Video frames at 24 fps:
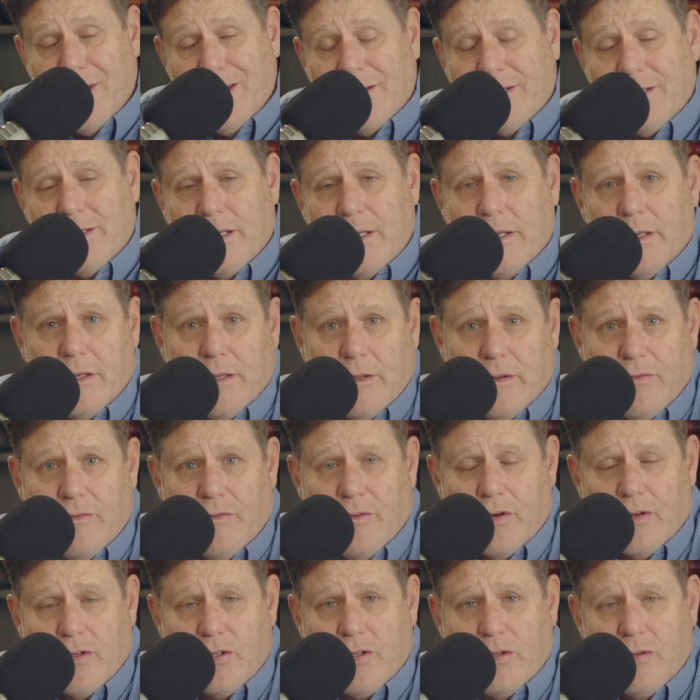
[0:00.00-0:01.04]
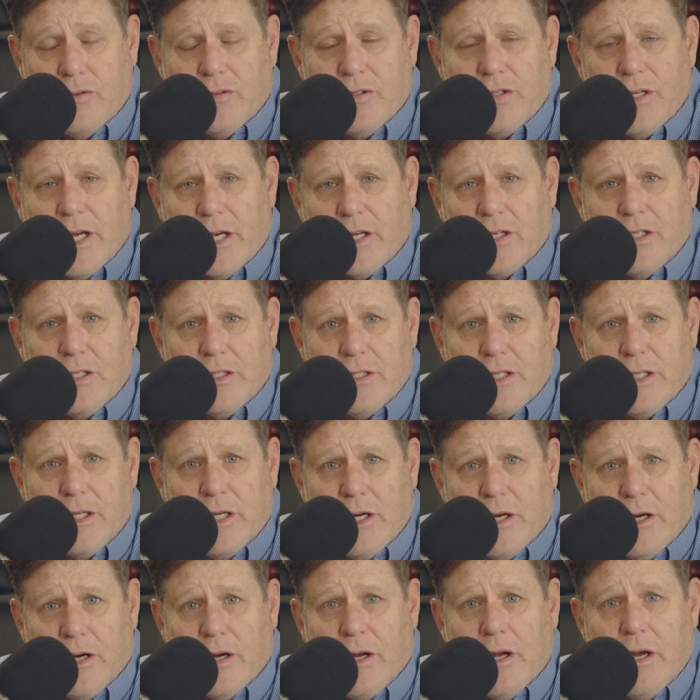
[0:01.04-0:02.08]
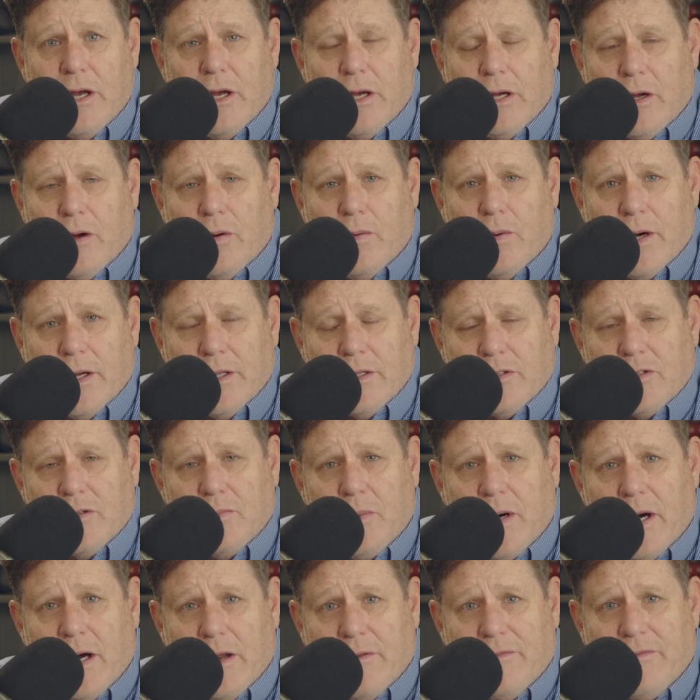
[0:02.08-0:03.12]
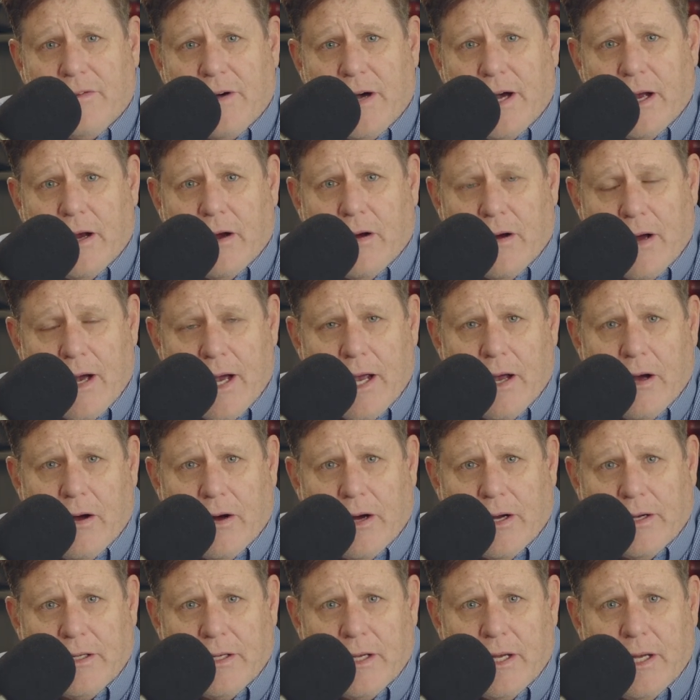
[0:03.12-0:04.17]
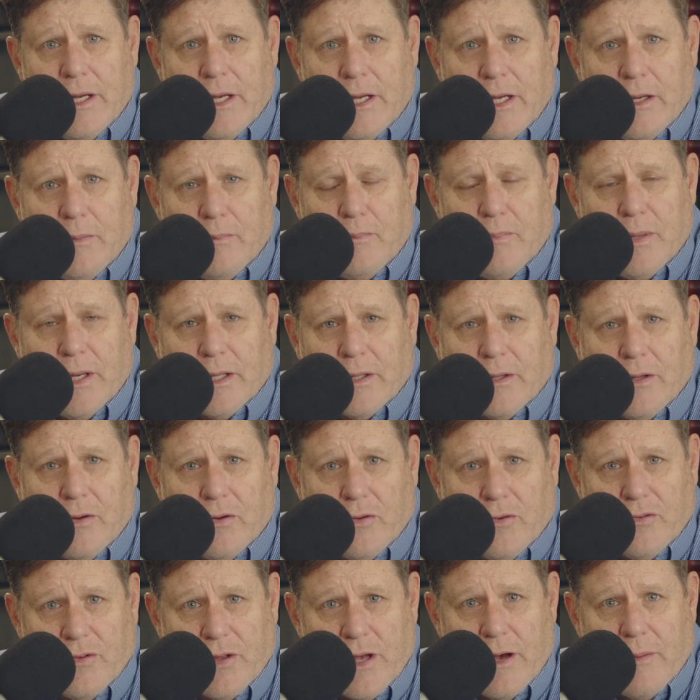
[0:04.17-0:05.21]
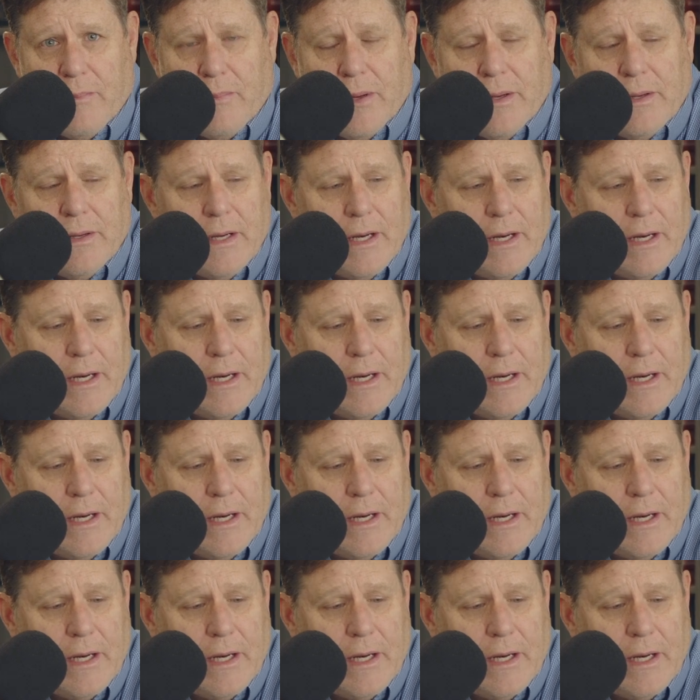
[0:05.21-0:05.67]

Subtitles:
missed the first two sections here, go on Spotify or iHeart and pick those up.